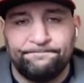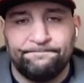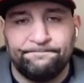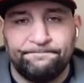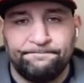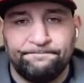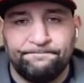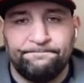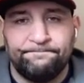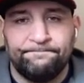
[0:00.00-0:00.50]

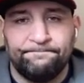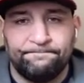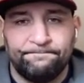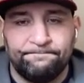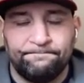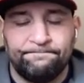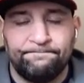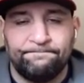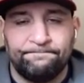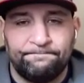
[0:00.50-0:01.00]

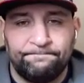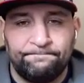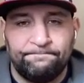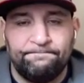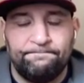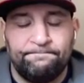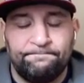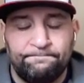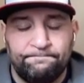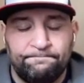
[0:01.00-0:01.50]

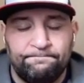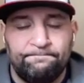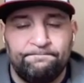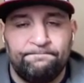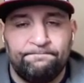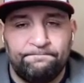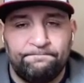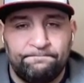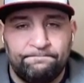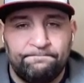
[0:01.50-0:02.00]

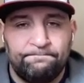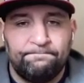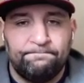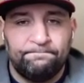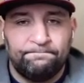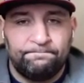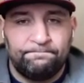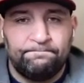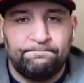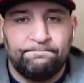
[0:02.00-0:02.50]

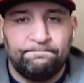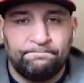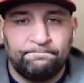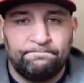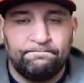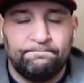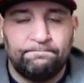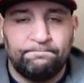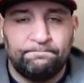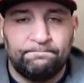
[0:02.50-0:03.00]

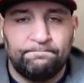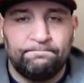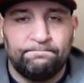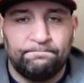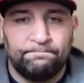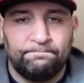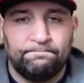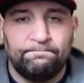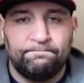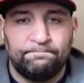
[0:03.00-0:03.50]

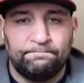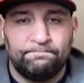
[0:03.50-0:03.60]
This person isn't speaking.